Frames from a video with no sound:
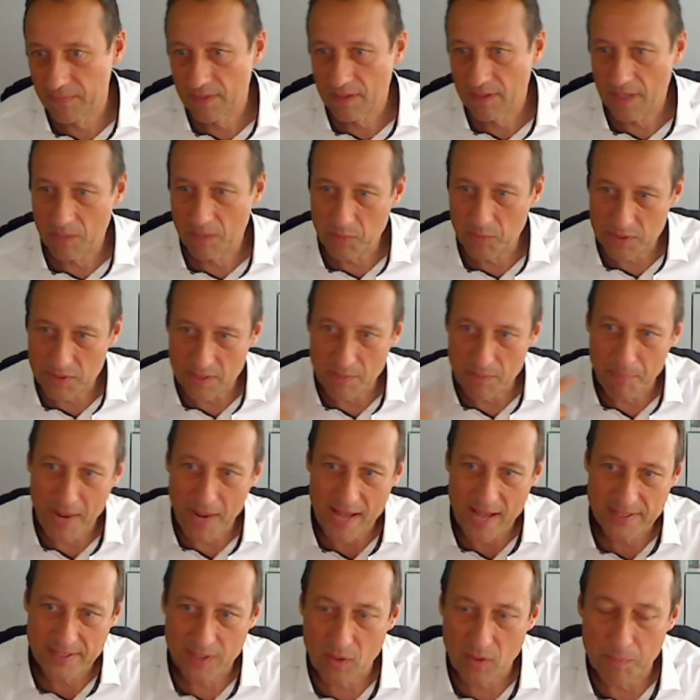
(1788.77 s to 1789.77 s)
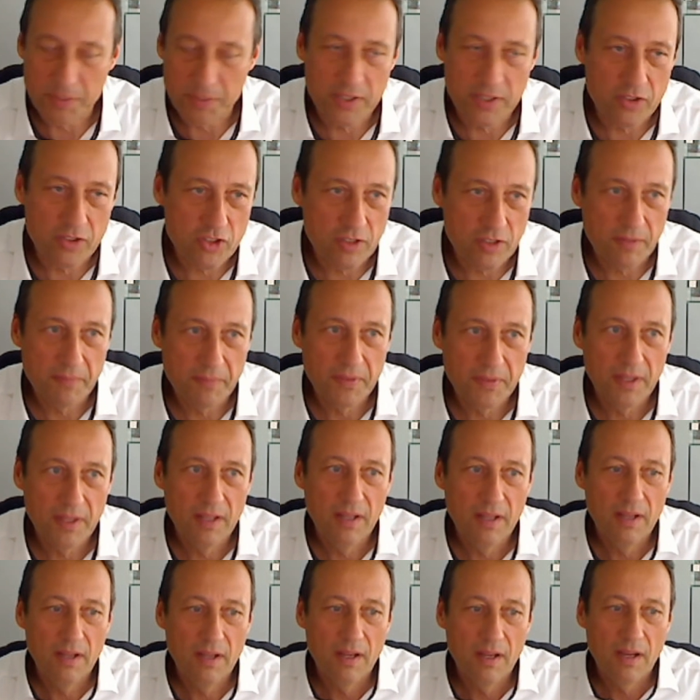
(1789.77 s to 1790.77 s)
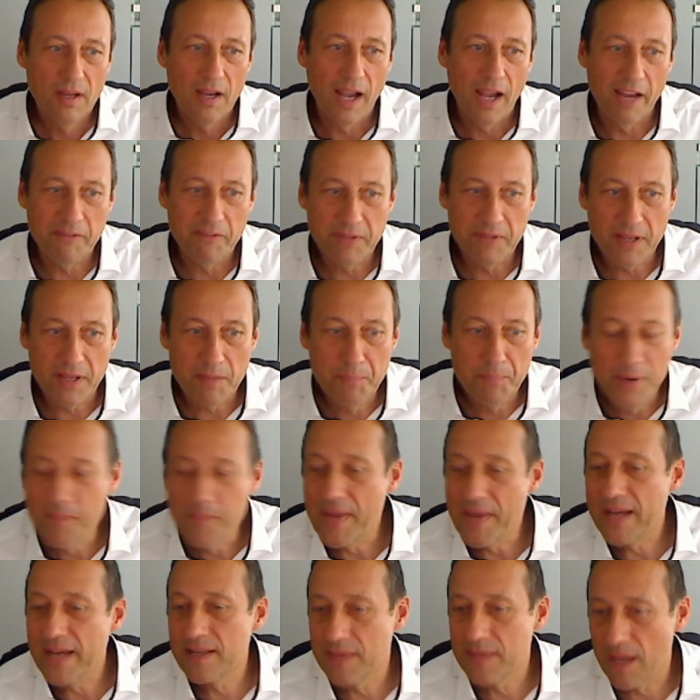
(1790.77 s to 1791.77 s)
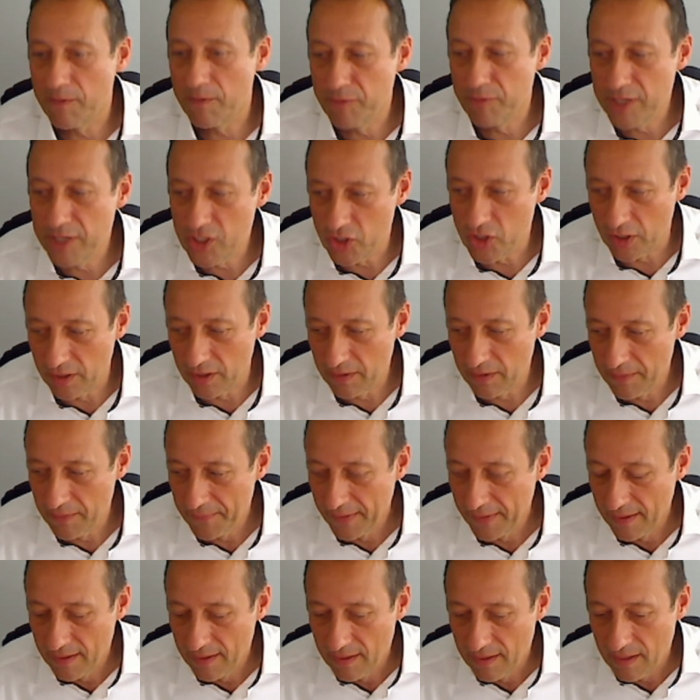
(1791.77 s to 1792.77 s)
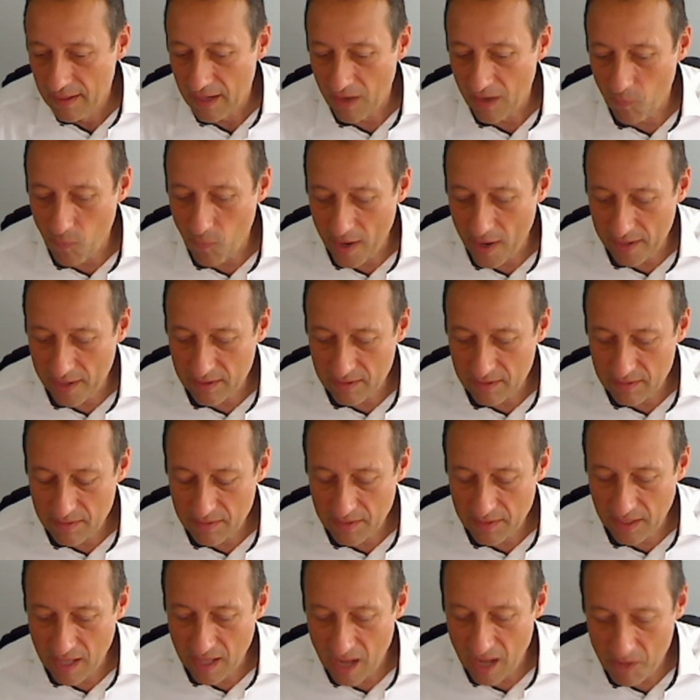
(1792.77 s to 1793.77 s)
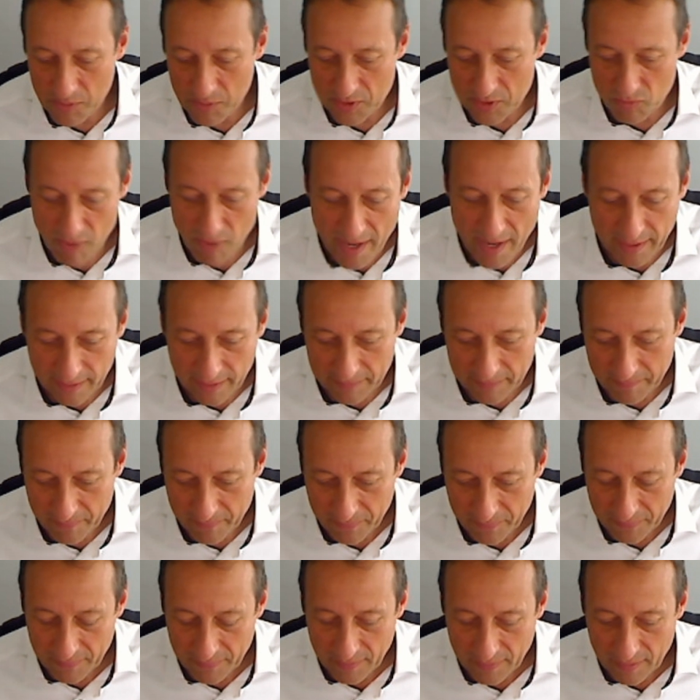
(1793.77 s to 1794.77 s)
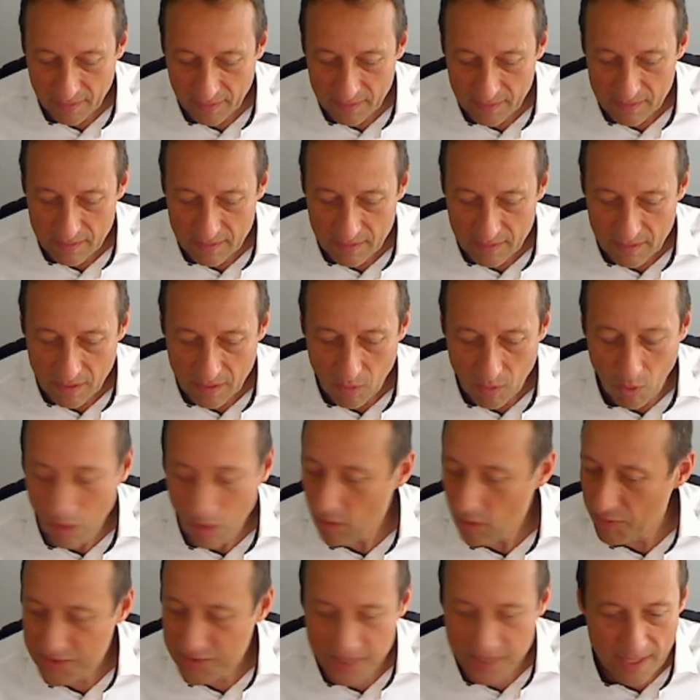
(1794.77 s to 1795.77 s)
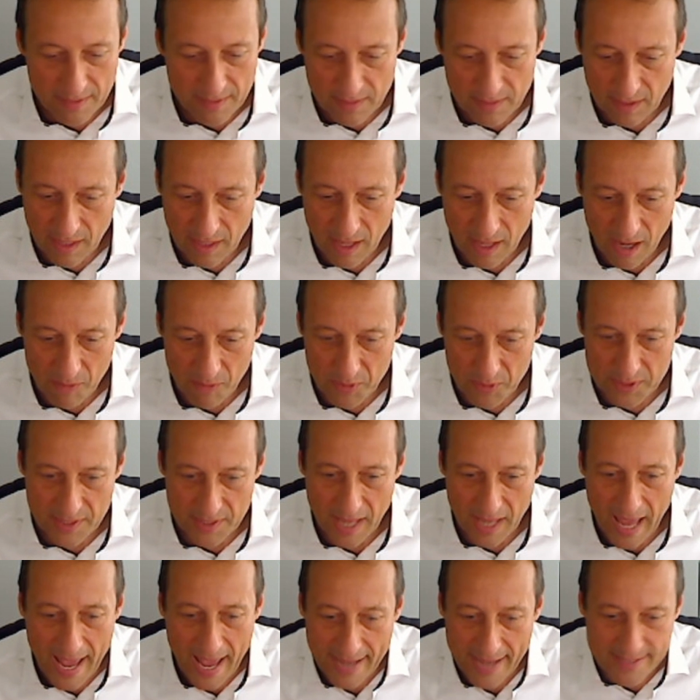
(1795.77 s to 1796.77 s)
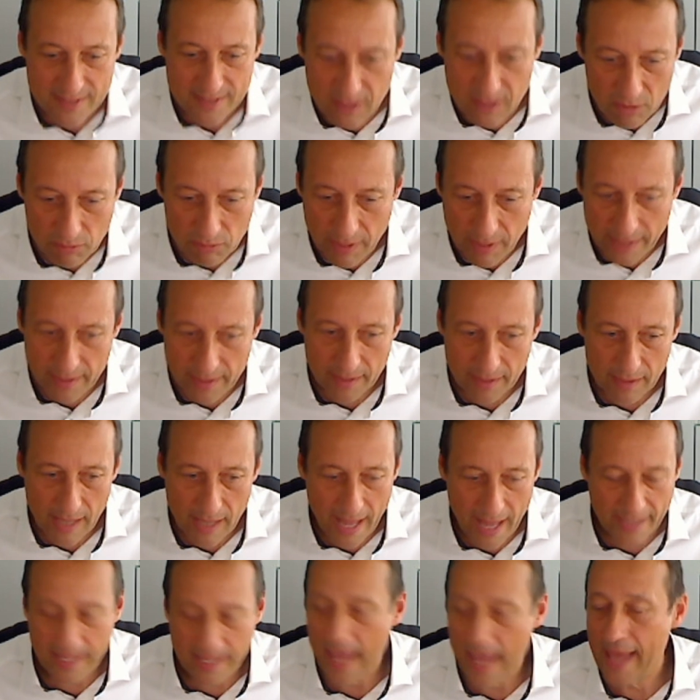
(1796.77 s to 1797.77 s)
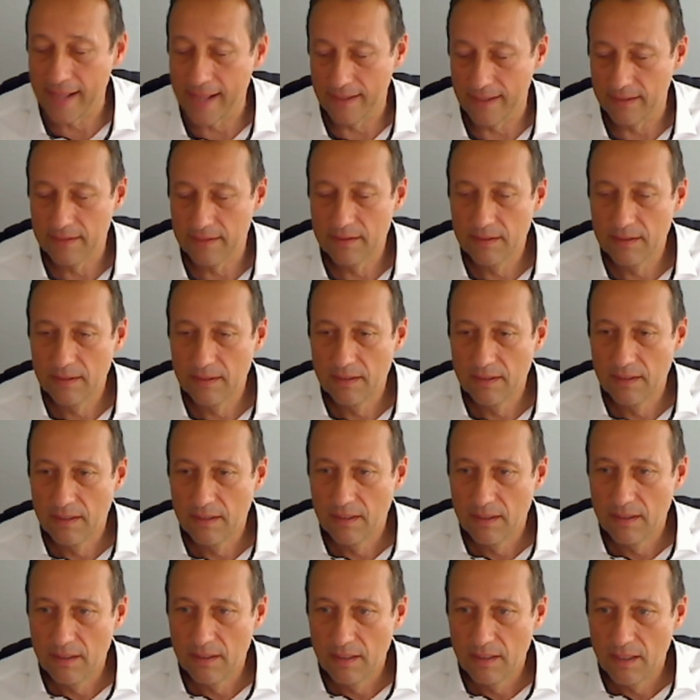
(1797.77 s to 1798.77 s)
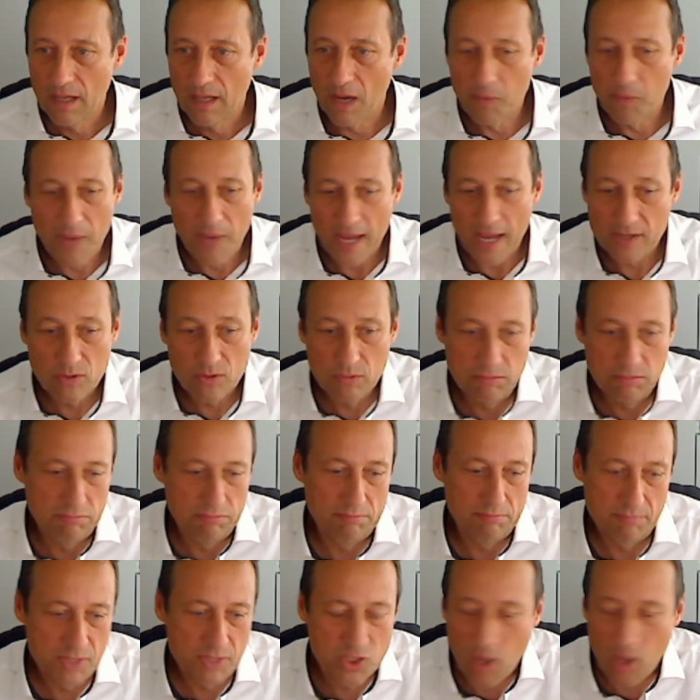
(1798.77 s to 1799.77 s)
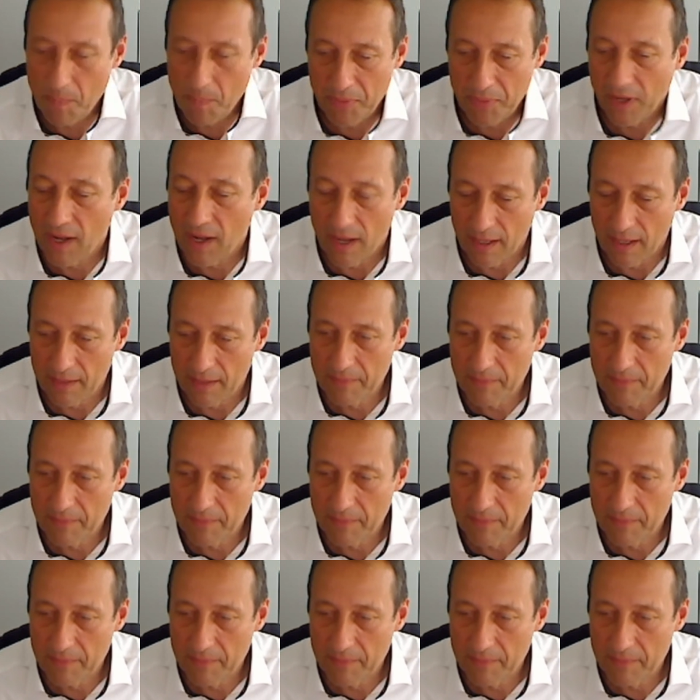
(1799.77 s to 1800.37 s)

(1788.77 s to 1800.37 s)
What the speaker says: That was in a passing competition. And we implemented that feature. And when the car was running, all of a sudden the car was accelerating like hell. and we had to stop the car.